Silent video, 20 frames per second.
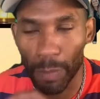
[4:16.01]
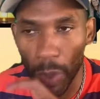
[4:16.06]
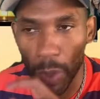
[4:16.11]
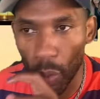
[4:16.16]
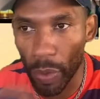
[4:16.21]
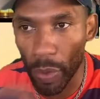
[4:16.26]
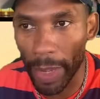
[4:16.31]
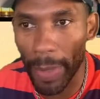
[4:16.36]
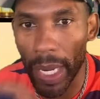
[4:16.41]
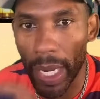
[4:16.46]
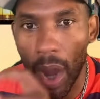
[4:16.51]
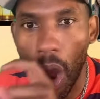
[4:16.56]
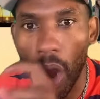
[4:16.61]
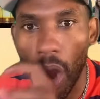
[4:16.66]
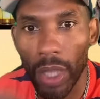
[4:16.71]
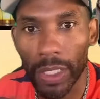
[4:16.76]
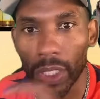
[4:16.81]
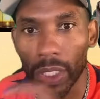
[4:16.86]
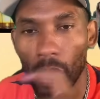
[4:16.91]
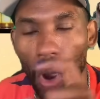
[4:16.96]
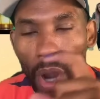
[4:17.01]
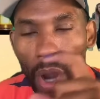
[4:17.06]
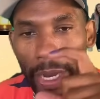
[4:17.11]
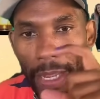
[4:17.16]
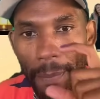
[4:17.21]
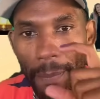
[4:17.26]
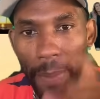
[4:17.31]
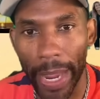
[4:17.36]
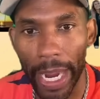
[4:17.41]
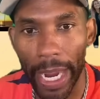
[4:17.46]
but women also are
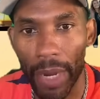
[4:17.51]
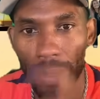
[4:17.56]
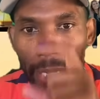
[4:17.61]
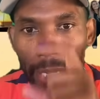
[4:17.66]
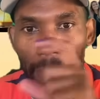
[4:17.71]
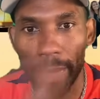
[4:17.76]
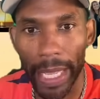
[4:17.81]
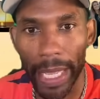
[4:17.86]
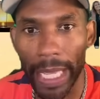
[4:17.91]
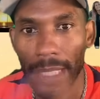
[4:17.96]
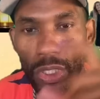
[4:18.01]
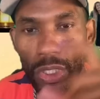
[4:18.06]
comparing men